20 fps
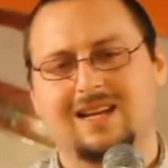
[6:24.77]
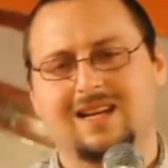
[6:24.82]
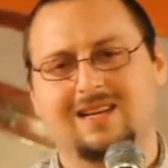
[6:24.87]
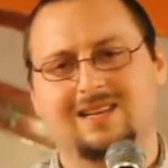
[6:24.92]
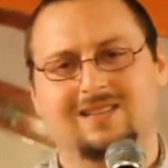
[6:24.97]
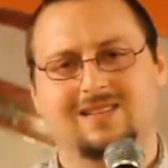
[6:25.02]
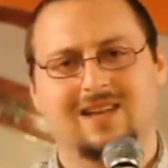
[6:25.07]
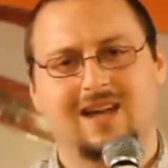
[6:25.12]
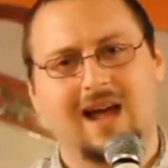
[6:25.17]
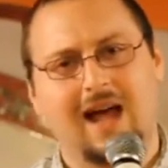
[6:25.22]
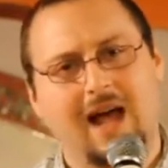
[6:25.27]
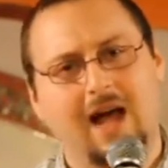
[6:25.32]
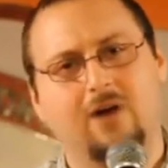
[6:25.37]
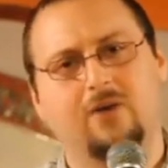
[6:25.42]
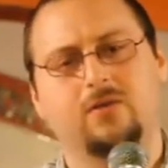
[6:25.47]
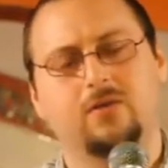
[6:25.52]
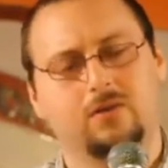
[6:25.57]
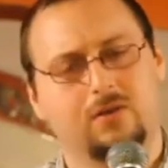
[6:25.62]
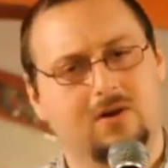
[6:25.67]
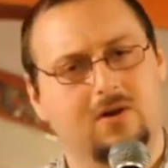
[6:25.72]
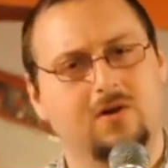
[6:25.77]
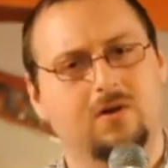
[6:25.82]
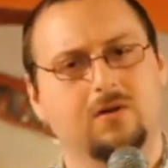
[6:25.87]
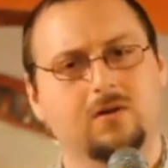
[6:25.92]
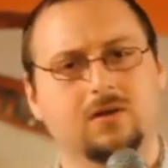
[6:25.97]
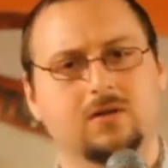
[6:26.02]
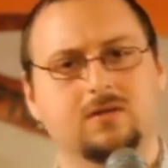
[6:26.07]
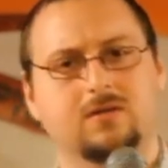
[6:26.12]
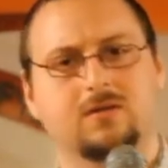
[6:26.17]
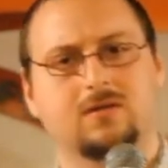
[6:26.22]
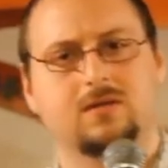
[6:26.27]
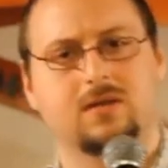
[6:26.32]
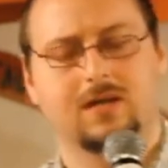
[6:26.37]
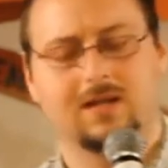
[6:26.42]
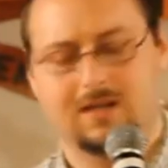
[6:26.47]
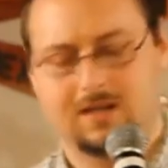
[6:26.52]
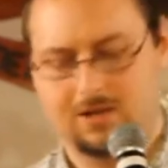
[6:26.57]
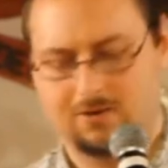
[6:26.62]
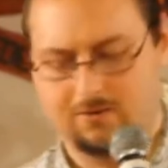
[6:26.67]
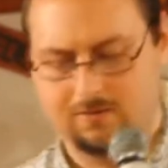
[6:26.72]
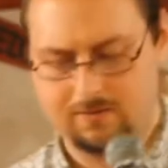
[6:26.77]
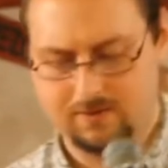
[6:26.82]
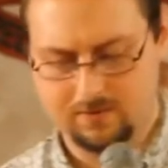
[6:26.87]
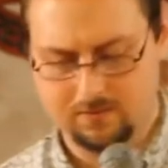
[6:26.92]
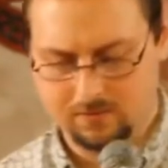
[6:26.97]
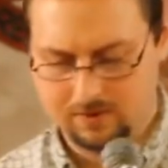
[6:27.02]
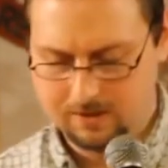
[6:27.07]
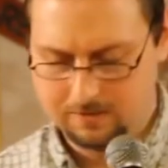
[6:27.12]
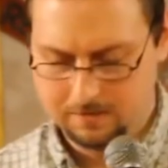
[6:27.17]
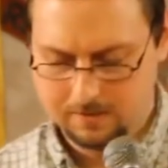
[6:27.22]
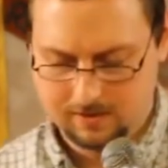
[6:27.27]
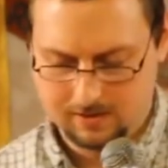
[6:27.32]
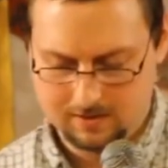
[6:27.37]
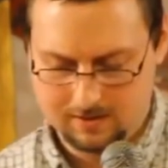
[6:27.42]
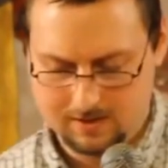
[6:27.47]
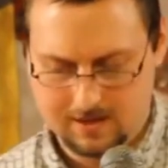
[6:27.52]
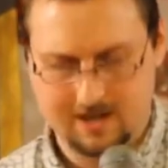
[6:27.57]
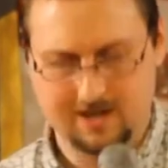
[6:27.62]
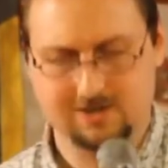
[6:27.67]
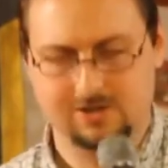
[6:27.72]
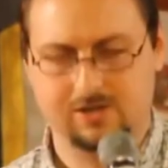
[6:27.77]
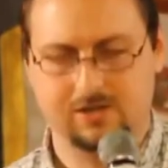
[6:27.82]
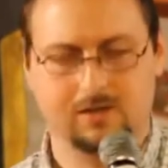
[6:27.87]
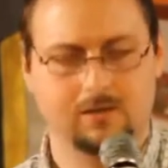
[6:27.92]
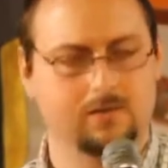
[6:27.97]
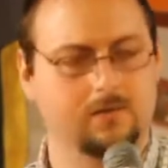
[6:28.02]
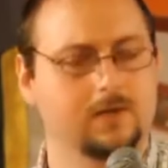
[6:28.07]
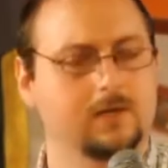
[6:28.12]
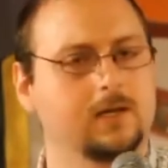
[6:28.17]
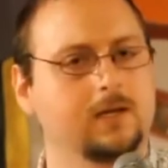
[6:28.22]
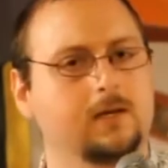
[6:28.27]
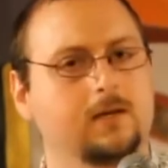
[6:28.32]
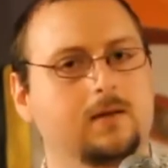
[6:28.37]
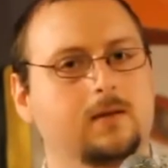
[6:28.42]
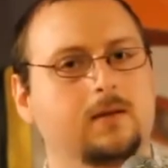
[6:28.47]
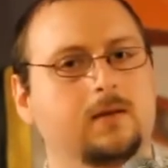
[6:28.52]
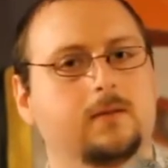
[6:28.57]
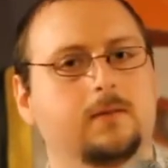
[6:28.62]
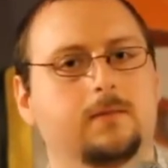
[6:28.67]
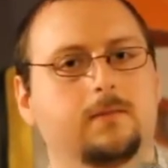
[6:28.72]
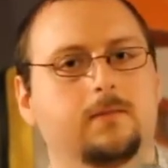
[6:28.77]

into outer darkness, and there would be weeping and gnashing of teeth.